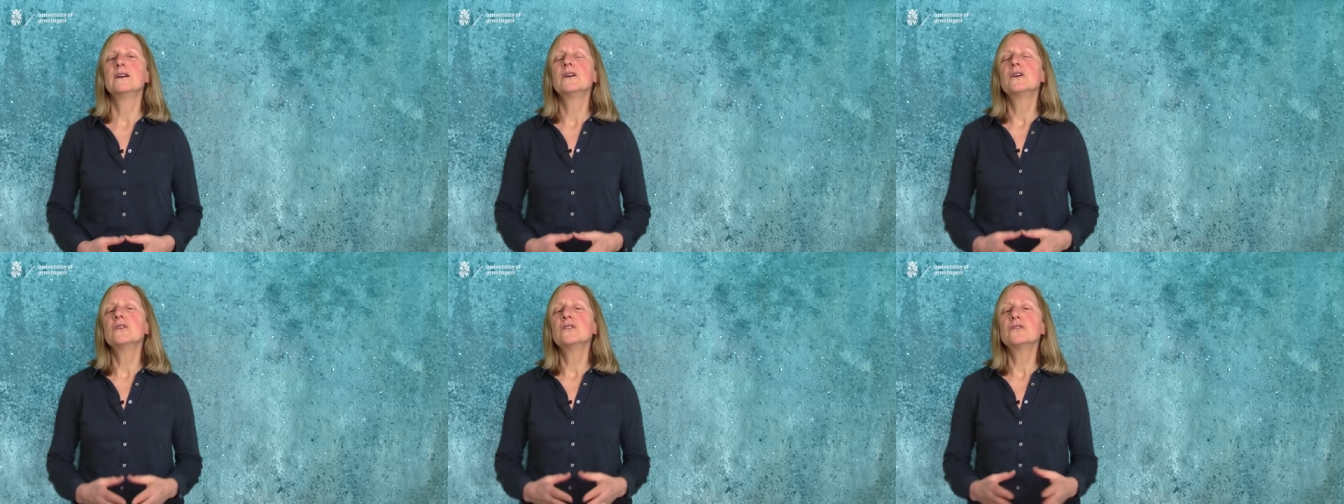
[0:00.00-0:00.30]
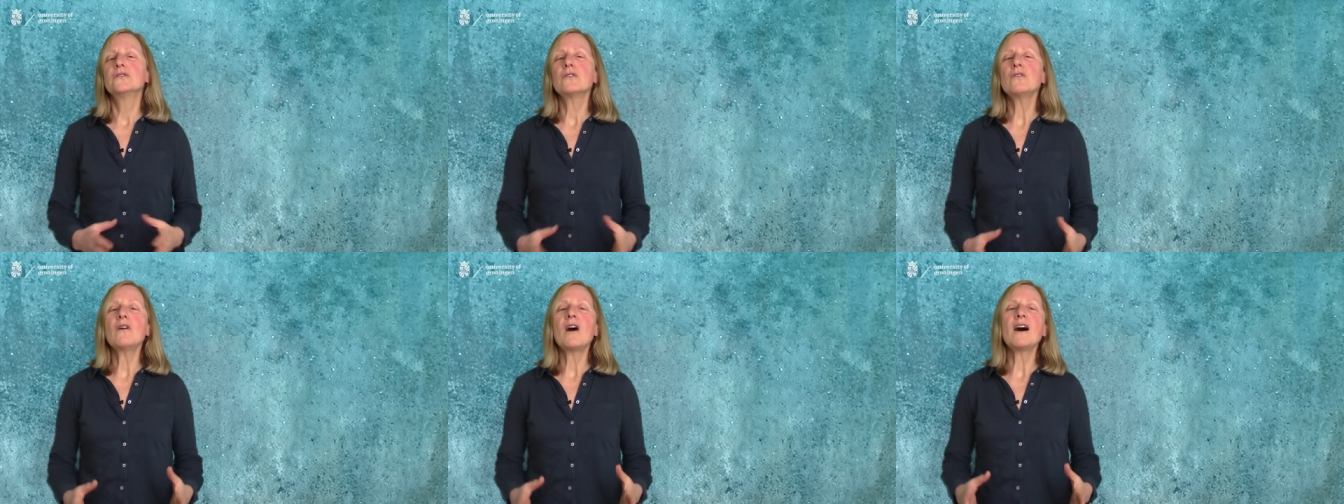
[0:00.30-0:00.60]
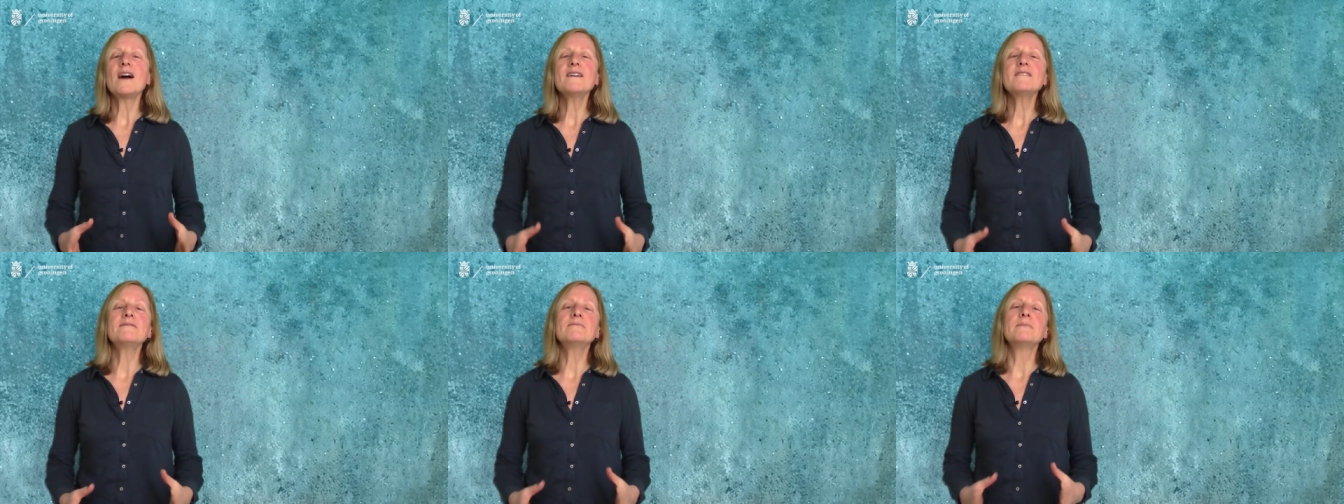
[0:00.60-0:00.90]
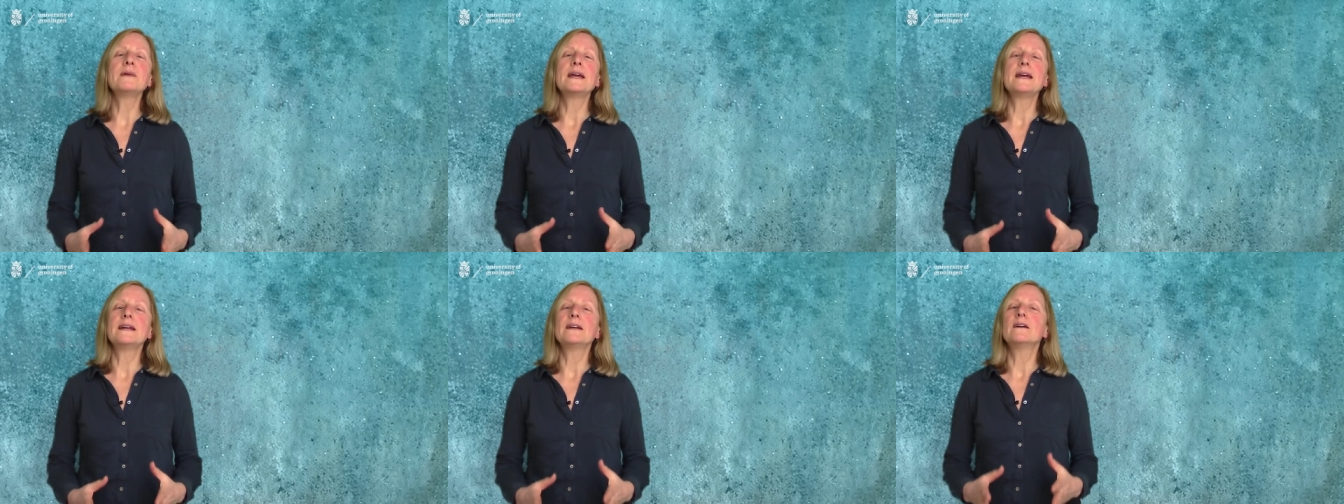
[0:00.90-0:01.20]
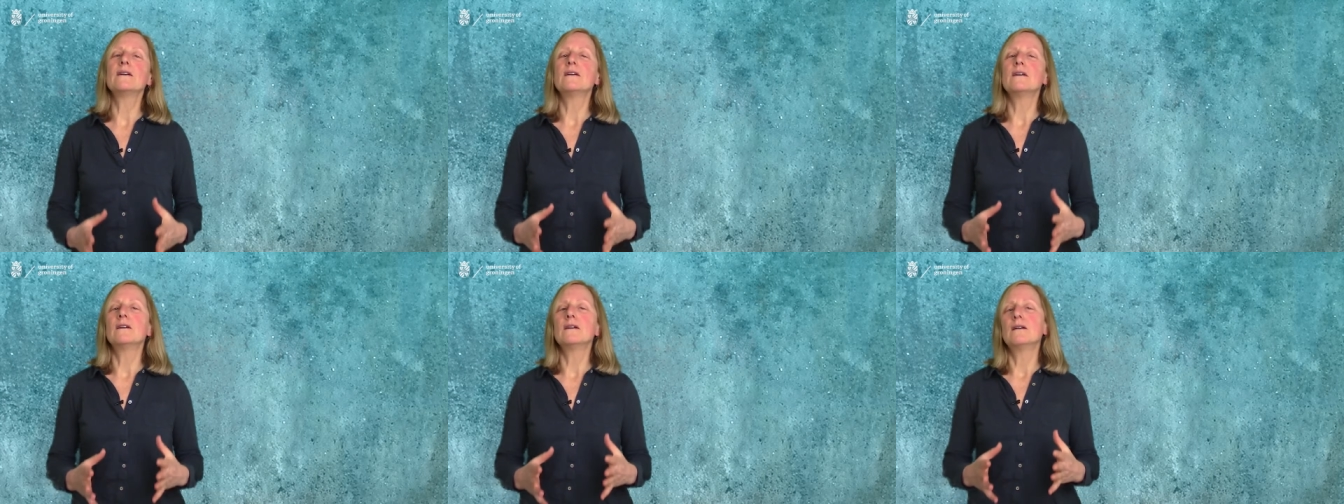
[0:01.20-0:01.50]
So I've made
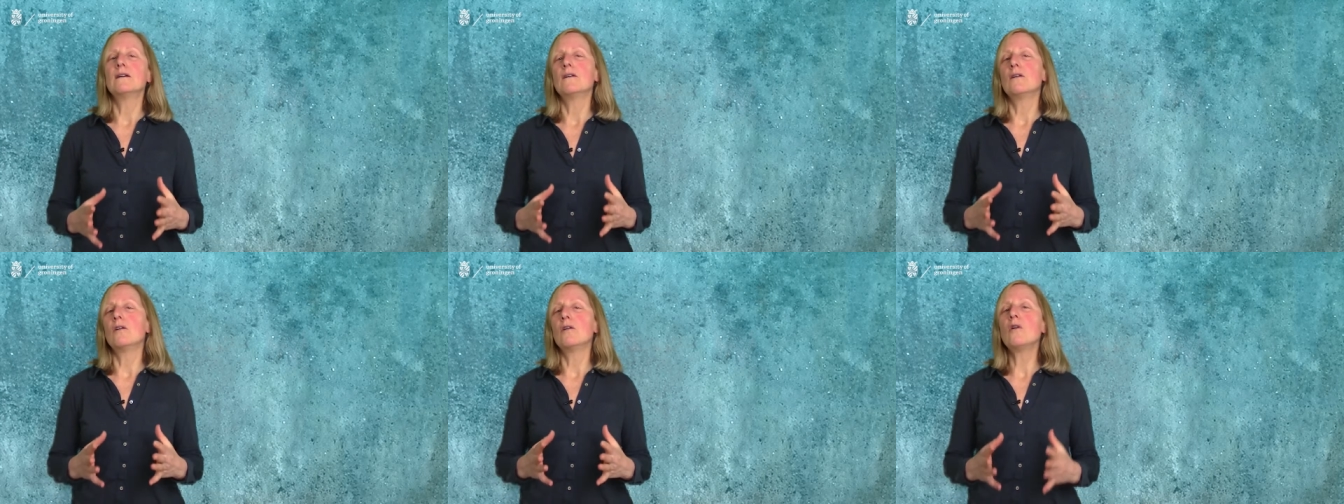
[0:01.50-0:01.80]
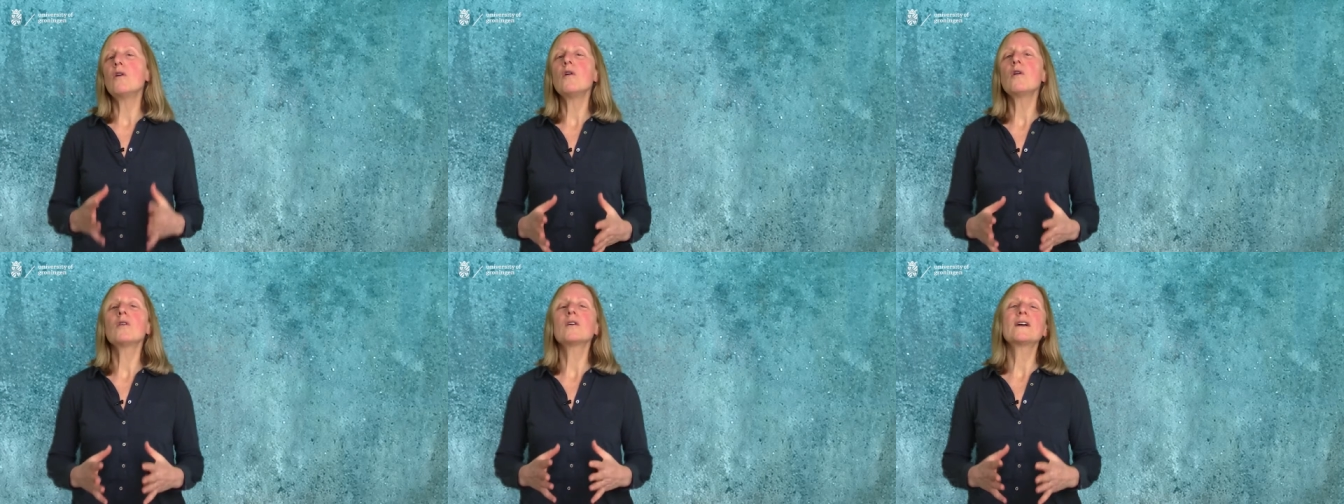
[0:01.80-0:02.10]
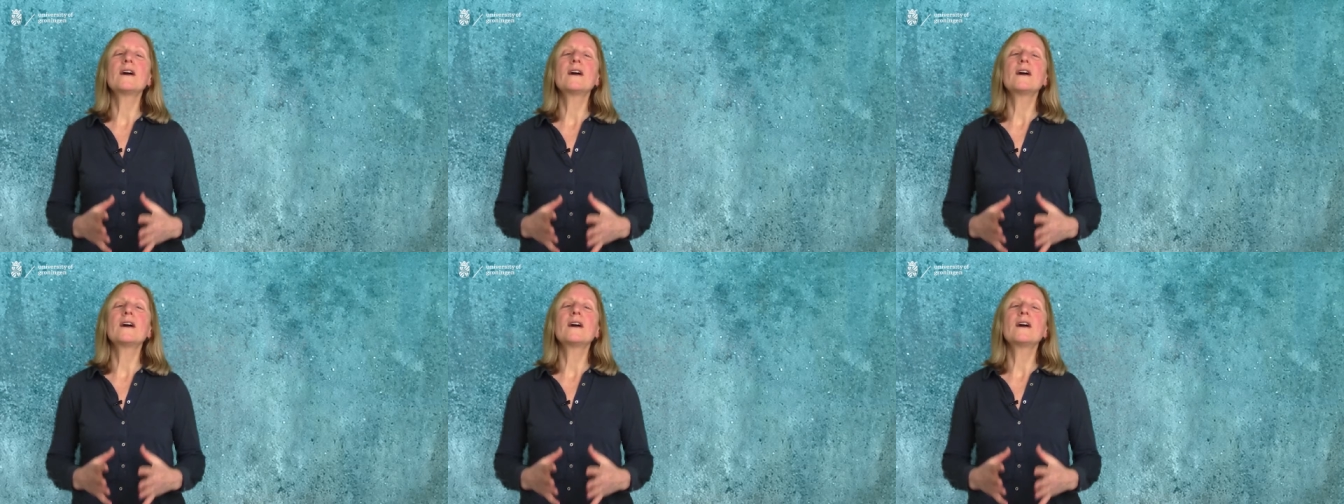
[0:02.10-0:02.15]
all